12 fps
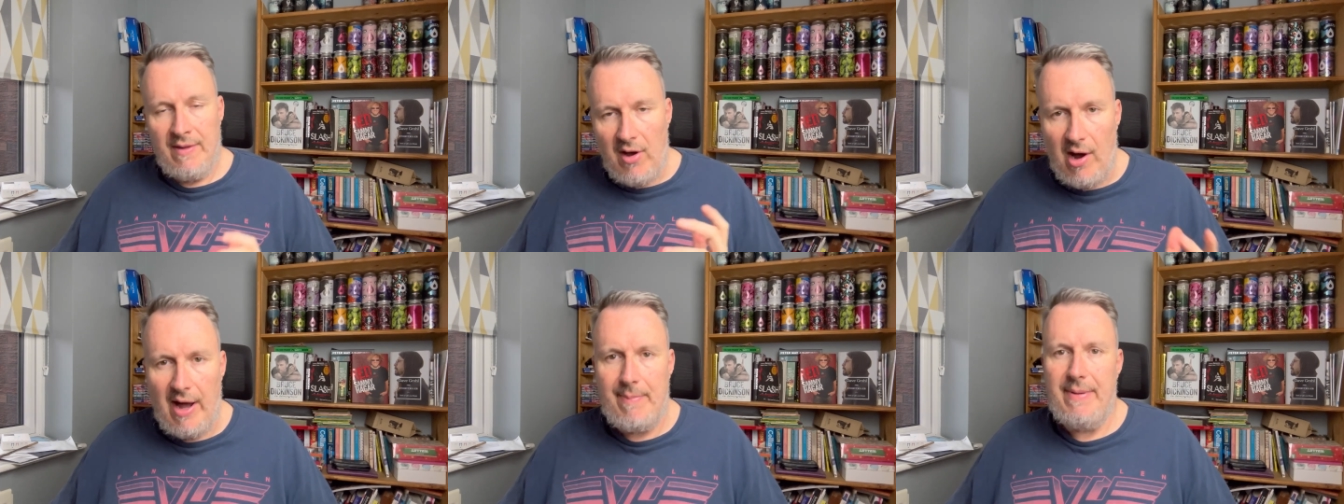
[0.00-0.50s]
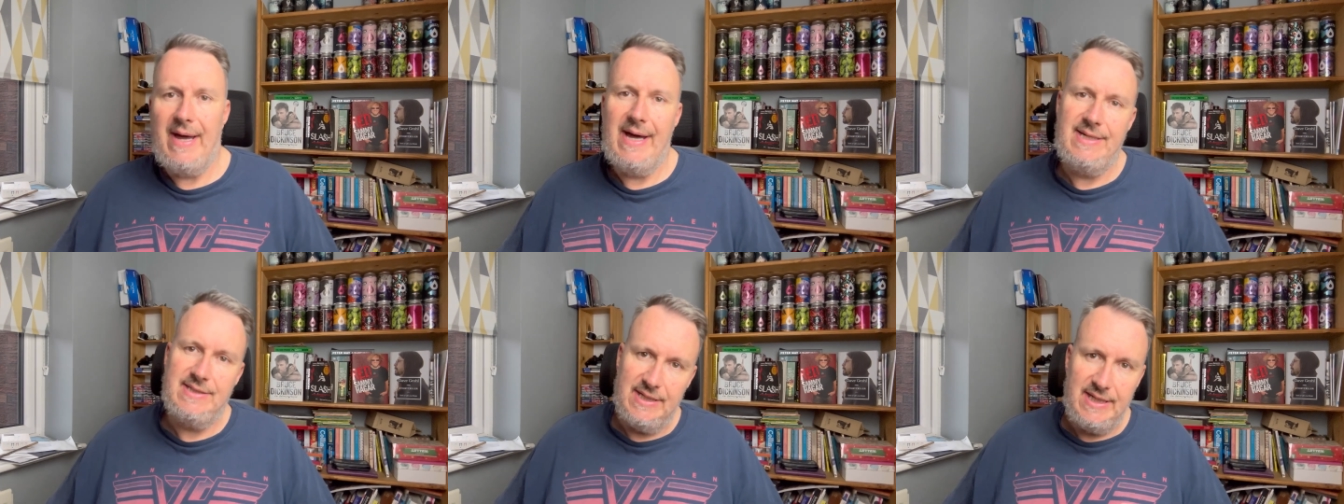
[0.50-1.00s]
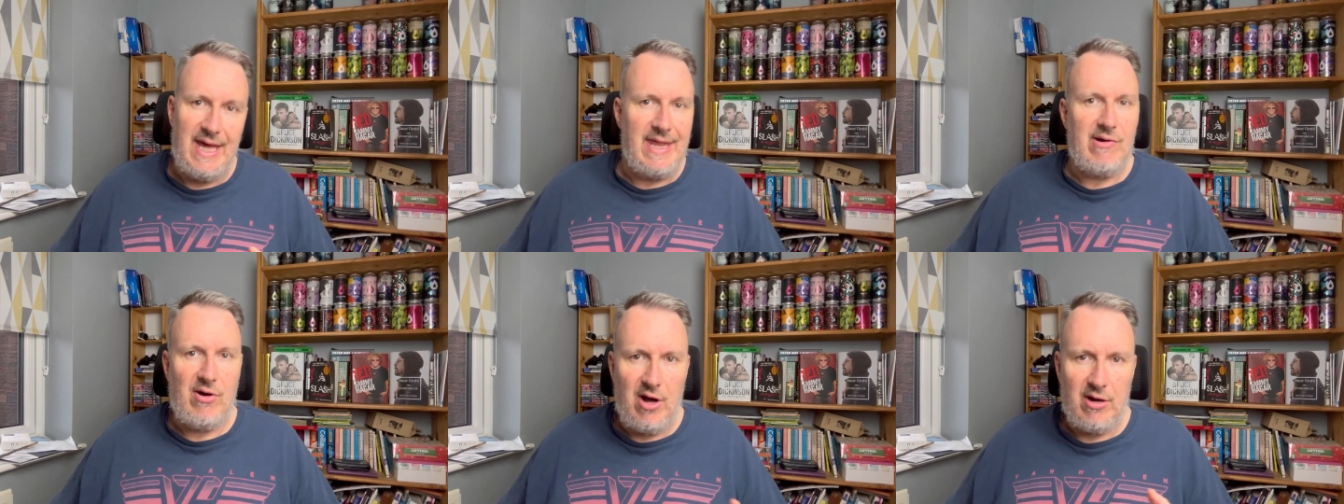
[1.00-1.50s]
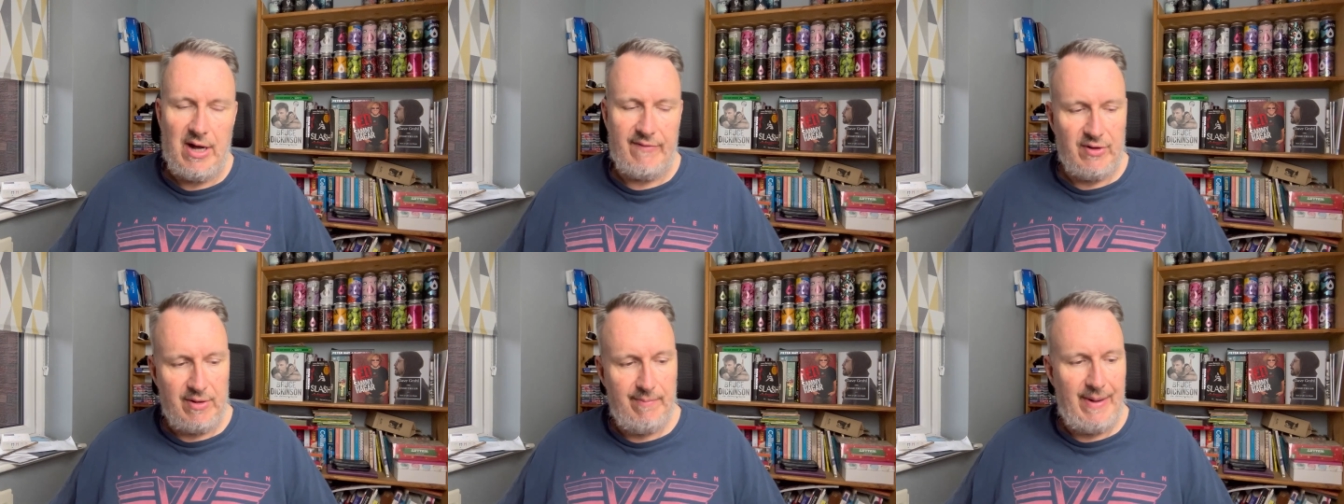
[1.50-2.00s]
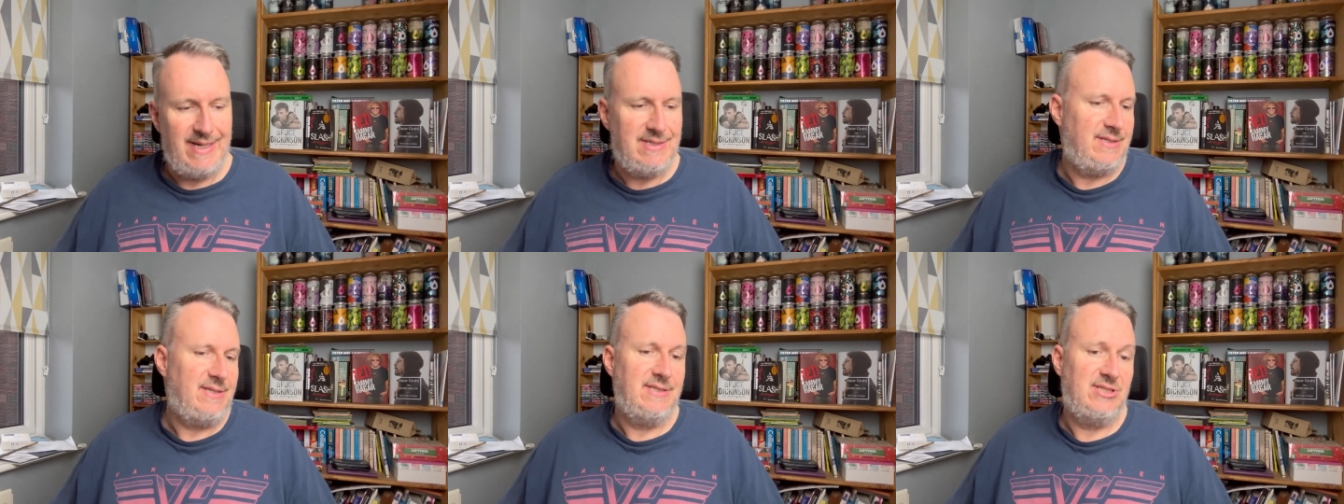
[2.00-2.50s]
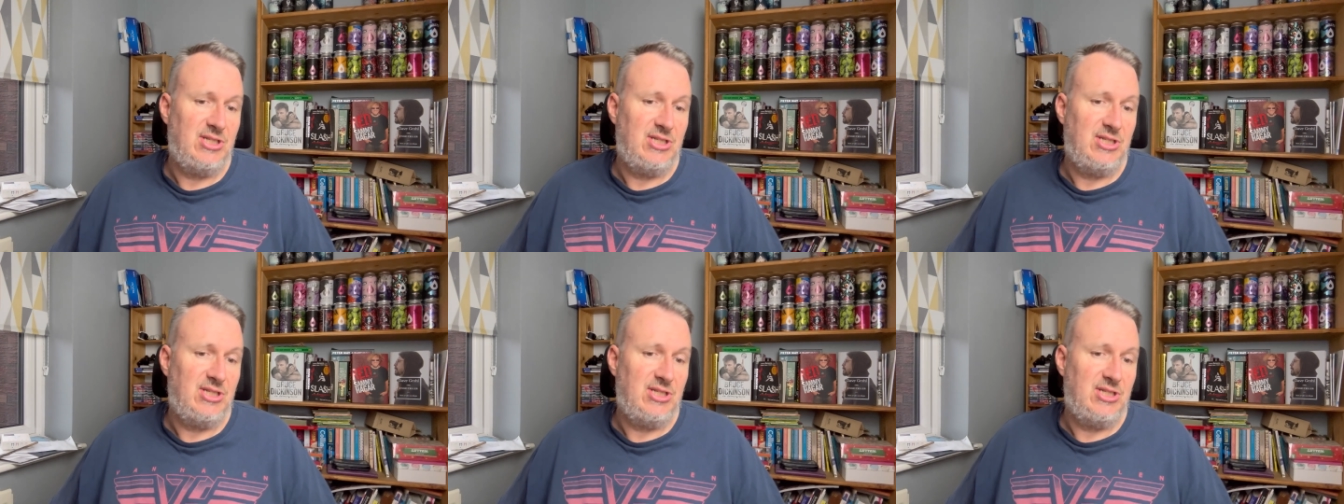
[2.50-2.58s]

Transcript: IPAs, yeah, there are a couple of competitors.